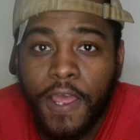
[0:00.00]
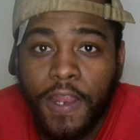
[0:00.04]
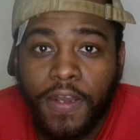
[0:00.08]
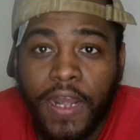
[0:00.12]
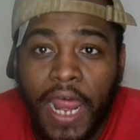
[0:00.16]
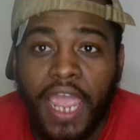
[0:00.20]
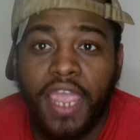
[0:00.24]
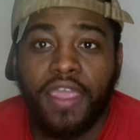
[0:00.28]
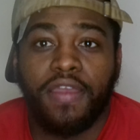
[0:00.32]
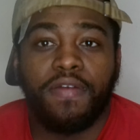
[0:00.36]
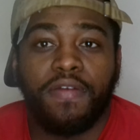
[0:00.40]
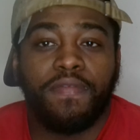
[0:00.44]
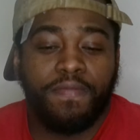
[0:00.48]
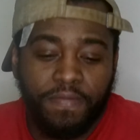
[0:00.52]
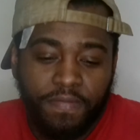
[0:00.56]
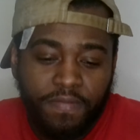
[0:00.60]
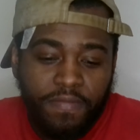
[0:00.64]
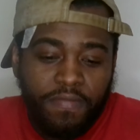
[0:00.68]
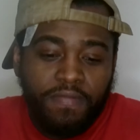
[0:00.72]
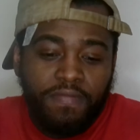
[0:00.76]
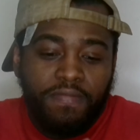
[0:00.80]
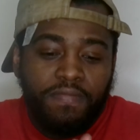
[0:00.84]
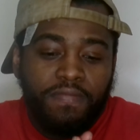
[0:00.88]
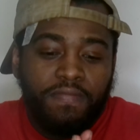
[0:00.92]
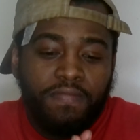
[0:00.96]
Like
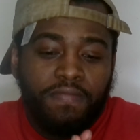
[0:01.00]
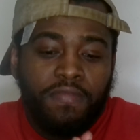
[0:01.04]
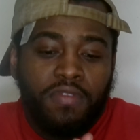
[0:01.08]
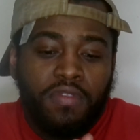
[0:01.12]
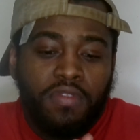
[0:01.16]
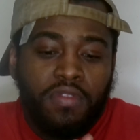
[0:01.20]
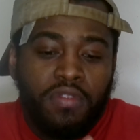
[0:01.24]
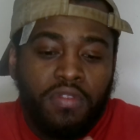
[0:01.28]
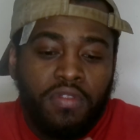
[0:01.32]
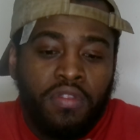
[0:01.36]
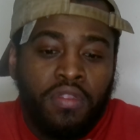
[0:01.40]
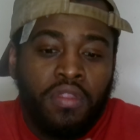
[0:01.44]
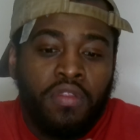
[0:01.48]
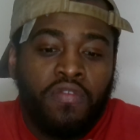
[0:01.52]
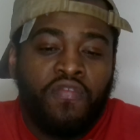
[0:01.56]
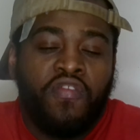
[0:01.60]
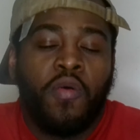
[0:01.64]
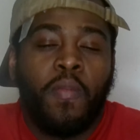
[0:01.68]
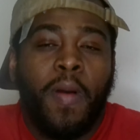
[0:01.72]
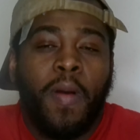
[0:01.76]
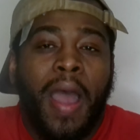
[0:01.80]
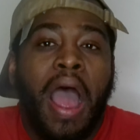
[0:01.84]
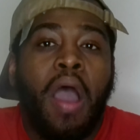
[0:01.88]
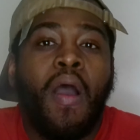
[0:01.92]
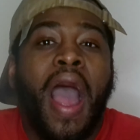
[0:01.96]

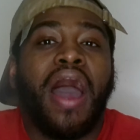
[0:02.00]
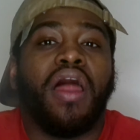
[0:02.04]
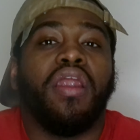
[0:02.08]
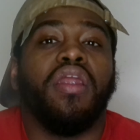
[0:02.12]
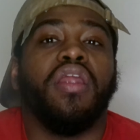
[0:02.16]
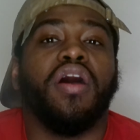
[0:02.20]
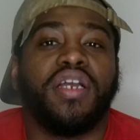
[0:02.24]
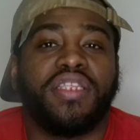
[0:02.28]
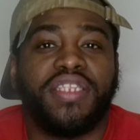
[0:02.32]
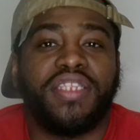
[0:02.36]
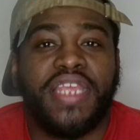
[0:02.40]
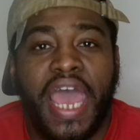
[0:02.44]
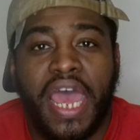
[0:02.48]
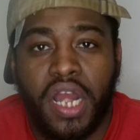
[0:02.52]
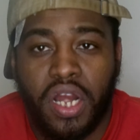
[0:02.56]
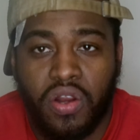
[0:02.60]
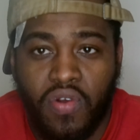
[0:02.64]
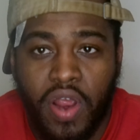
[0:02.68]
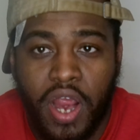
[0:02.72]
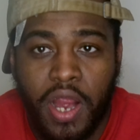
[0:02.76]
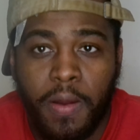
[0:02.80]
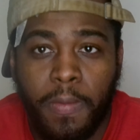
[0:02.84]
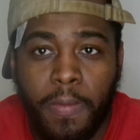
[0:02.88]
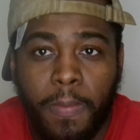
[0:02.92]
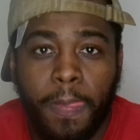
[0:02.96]
from how I looked at it,
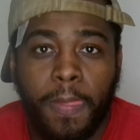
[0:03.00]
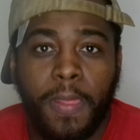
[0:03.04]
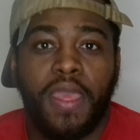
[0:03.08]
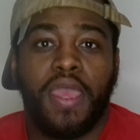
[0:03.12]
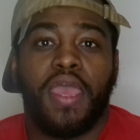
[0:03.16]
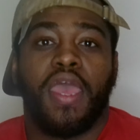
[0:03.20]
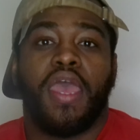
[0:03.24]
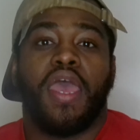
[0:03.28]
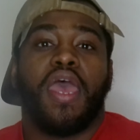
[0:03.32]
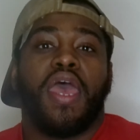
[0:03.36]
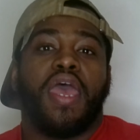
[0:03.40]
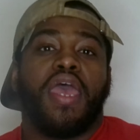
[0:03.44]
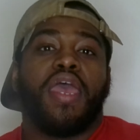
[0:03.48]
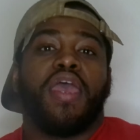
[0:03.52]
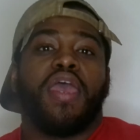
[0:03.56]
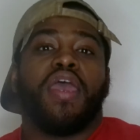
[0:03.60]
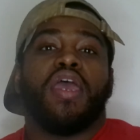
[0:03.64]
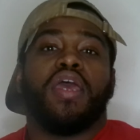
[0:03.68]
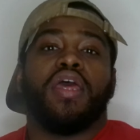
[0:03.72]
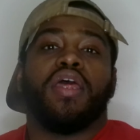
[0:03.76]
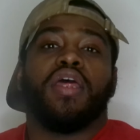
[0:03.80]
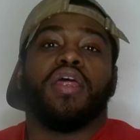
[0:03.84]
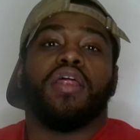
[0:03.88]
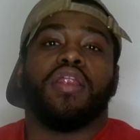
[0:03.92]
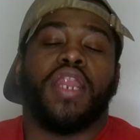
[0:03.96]
right?
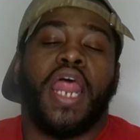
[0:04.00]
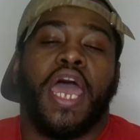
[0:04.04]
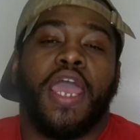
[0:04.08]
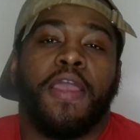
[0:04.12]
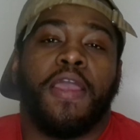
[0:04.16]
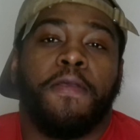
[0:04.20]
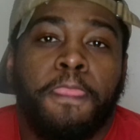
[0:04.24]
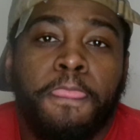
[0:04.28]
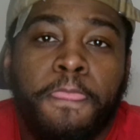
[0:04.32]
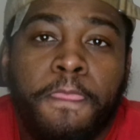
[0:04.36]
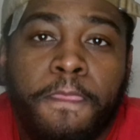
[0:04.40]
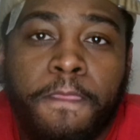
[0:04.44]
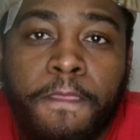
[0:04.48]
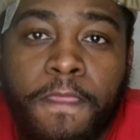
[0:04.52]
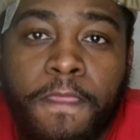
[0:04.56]
Like